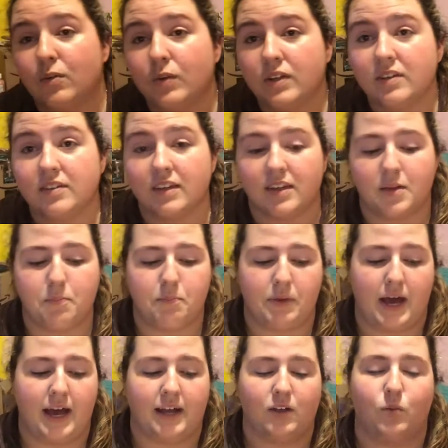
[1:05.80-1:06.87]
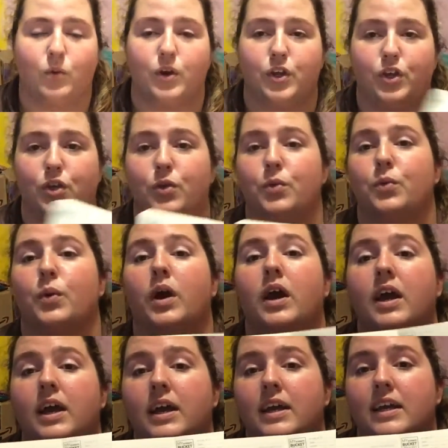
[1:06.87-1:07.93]
ones in the back where you
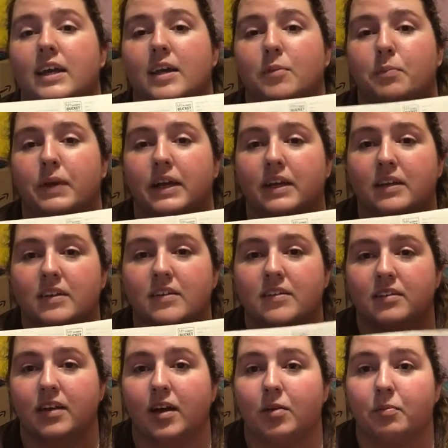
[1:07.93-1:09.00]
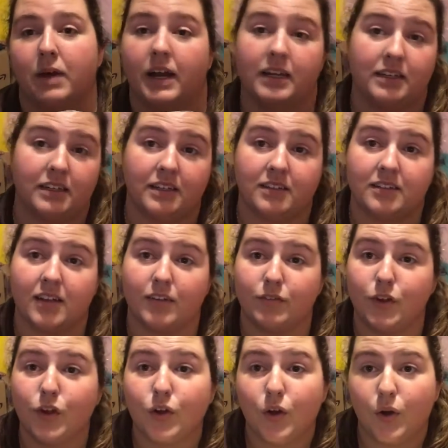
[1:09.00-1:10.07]
can pick some ideas of
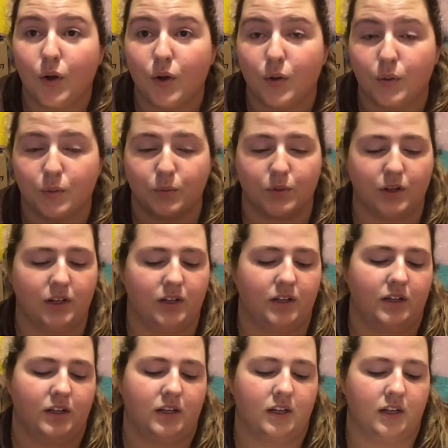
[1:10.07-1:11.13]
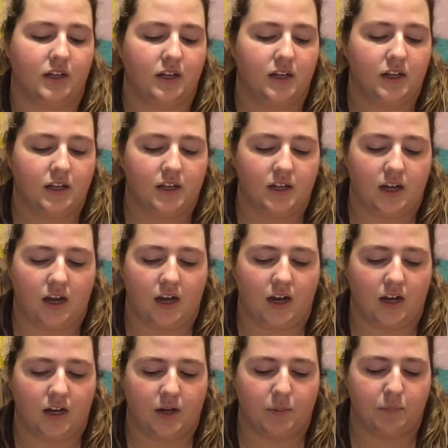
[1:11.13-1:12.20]
your own.
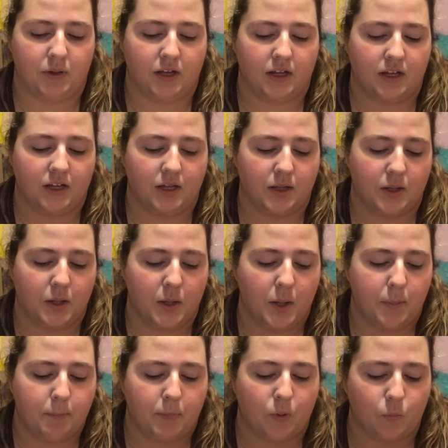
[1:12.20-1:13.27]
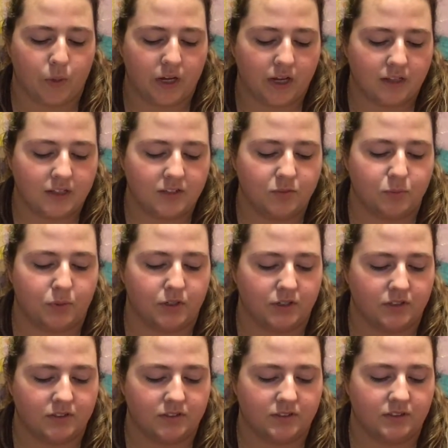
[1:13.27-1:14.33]
Um, but we got these
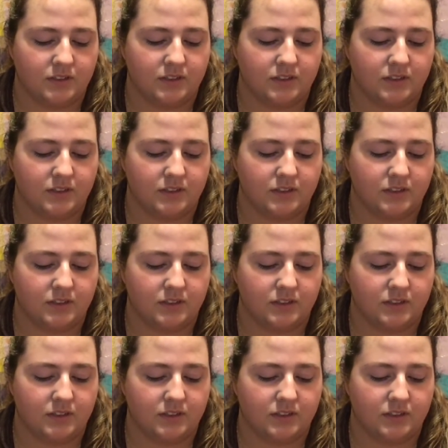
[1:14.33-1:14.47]
books,